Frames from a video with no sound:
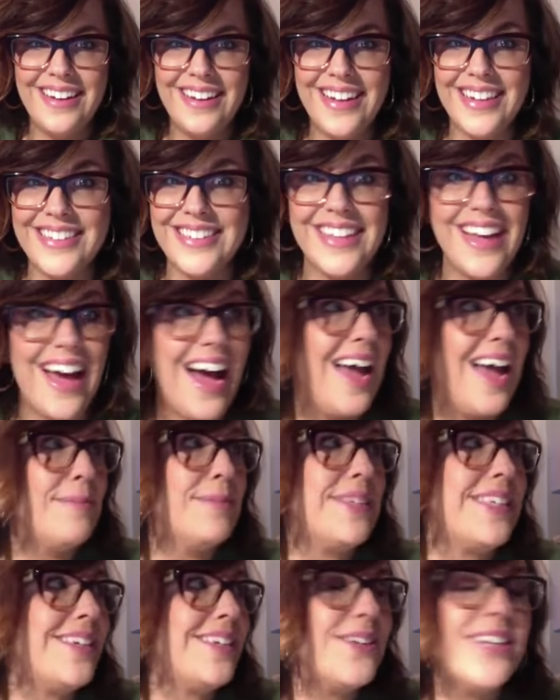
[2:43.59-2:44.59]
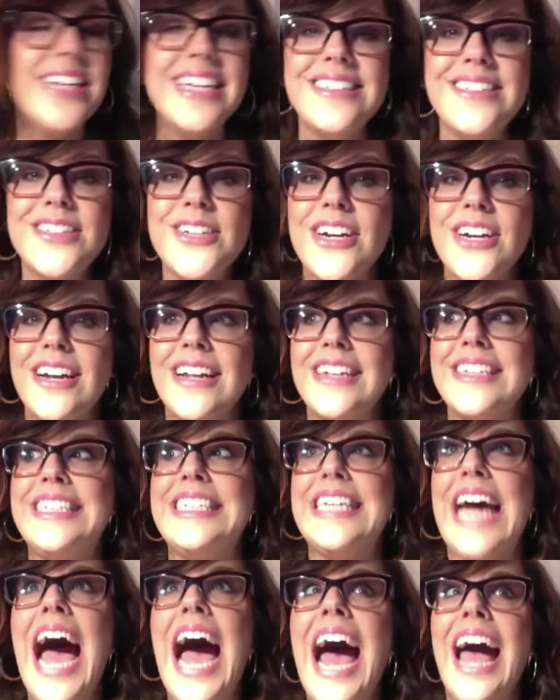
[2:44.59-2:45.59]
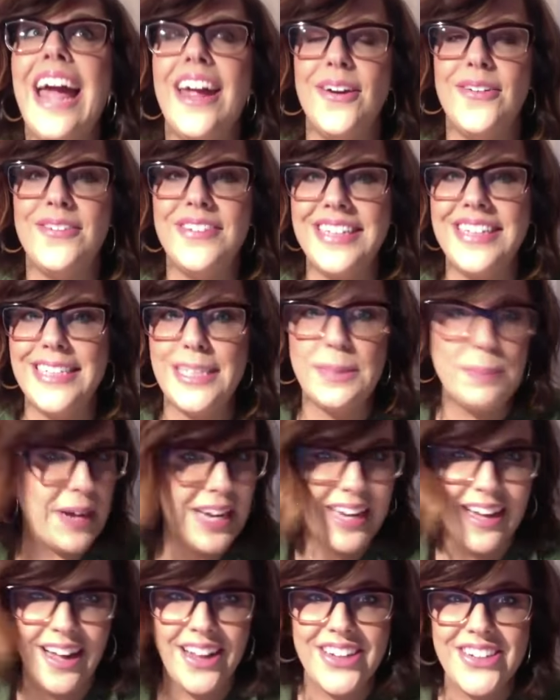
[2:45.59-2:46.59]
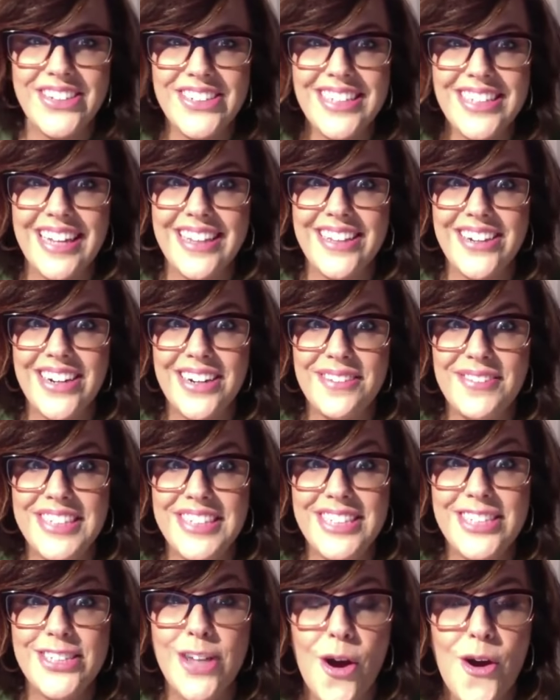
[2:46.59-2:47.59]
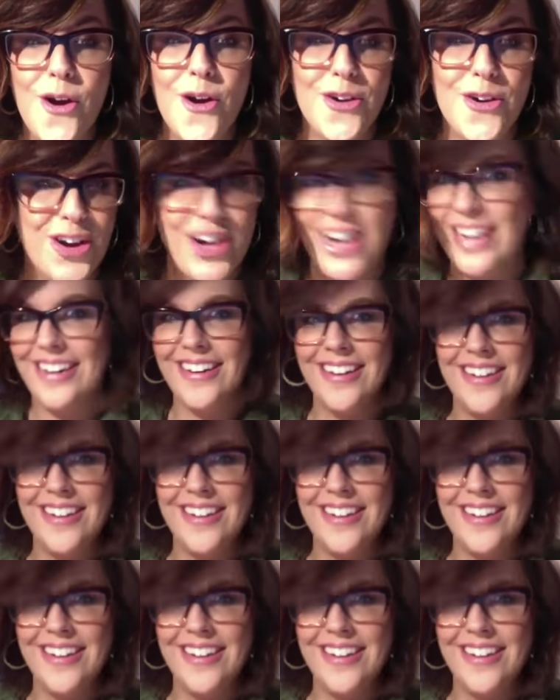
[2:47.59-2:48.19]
Because I'm serious, you're going to die over these spring colors. Like they're going to be so good.